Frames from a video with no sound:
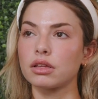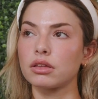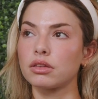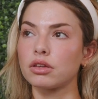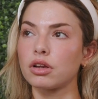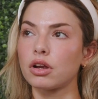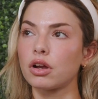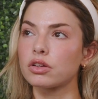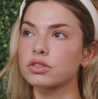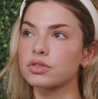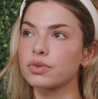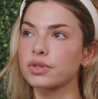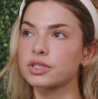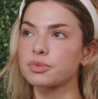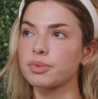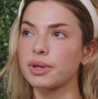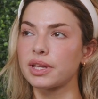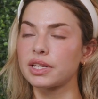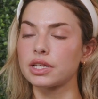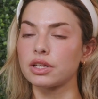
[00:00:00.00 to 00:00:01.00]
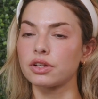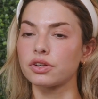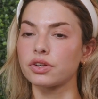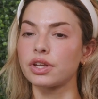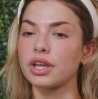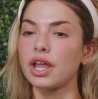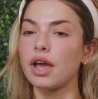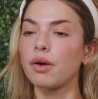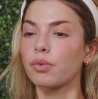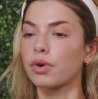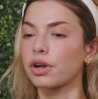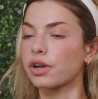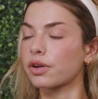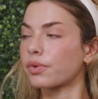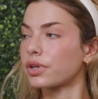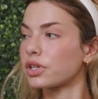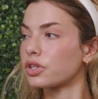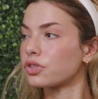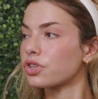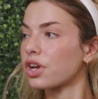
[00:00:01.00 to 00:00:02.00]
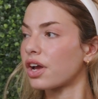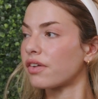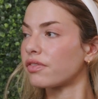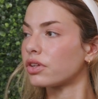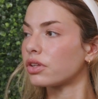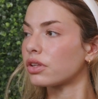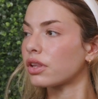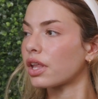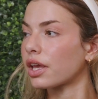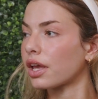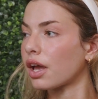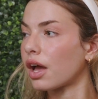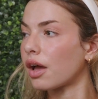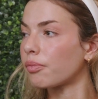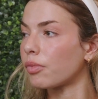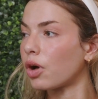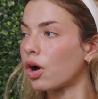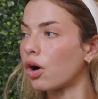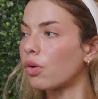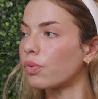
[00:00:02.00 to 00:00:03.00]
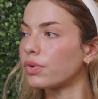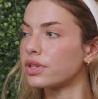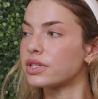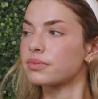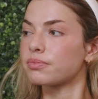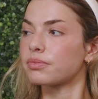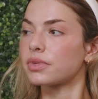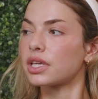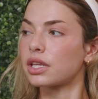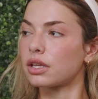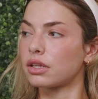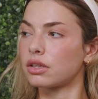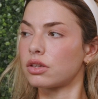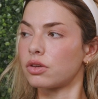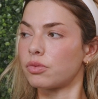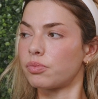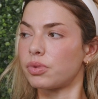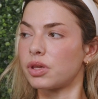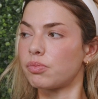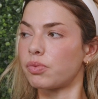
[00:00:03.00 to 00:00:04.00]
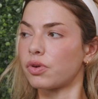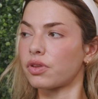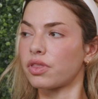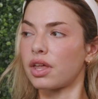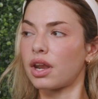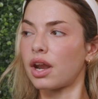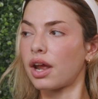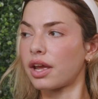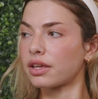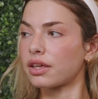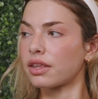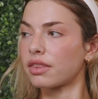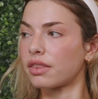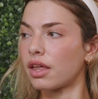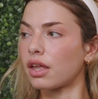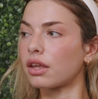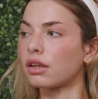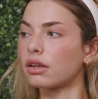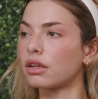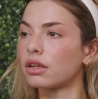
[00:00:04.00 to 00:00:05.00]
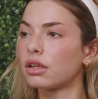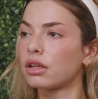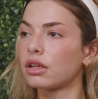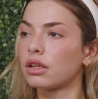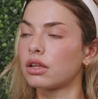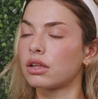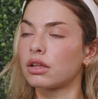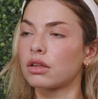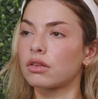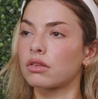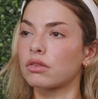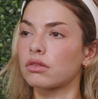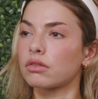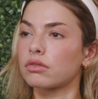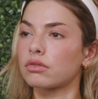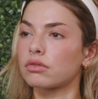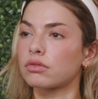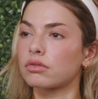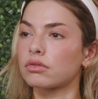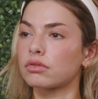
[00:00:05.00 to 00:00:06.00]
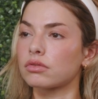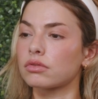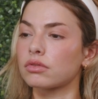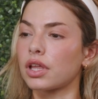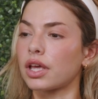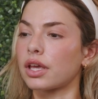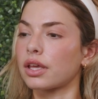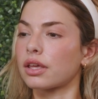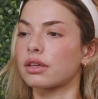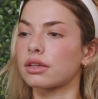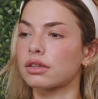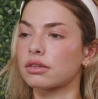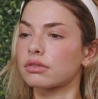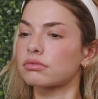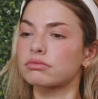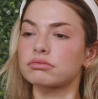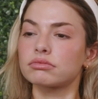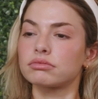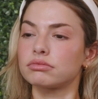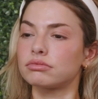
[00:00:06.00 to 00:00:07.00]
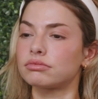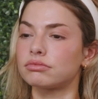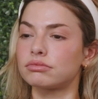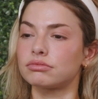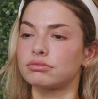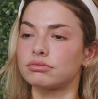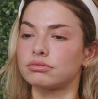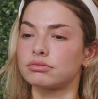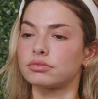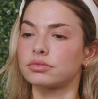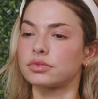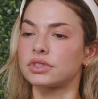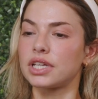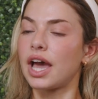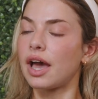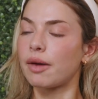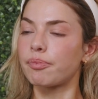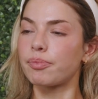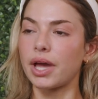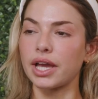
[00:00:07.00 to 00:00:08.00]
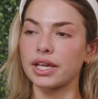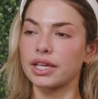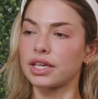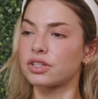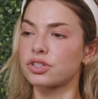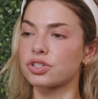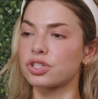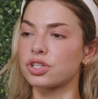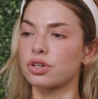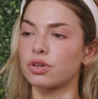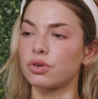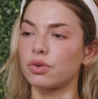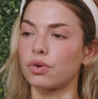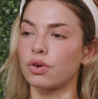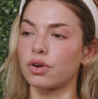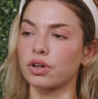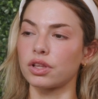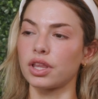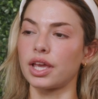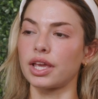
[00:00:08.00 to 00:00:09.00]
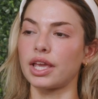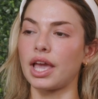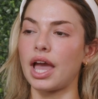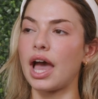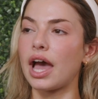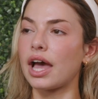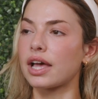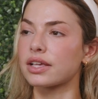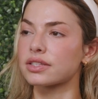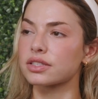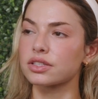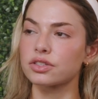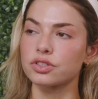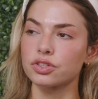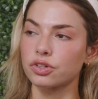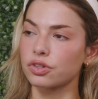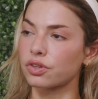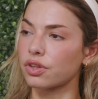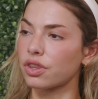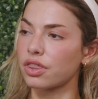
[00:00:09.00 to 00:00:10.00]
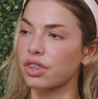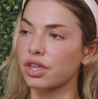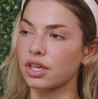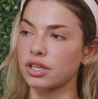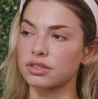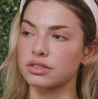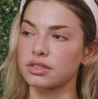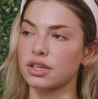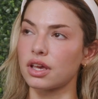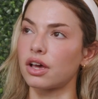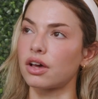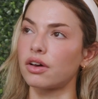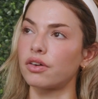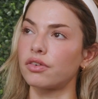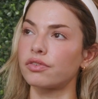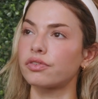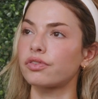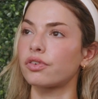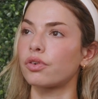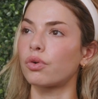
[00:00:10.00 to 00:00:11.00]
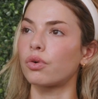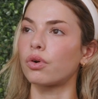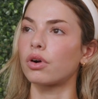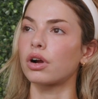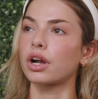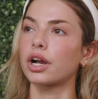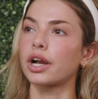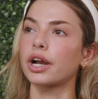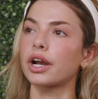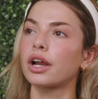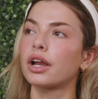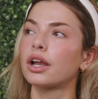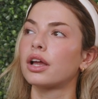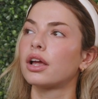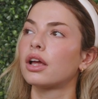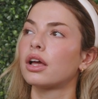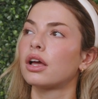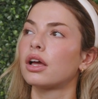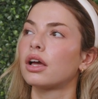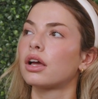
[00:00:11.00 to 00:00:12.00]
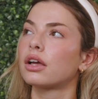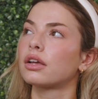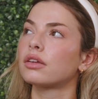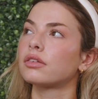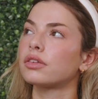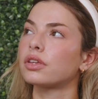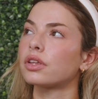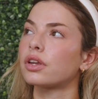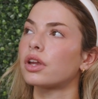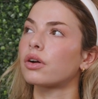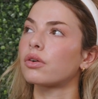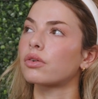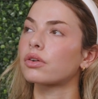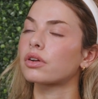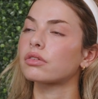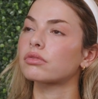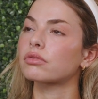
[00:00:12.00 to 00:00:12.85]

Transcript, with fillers: you're, you're also expanding your network when you travel like i'm always meeting new people that i can then like tap back into or like ask certain things of or you know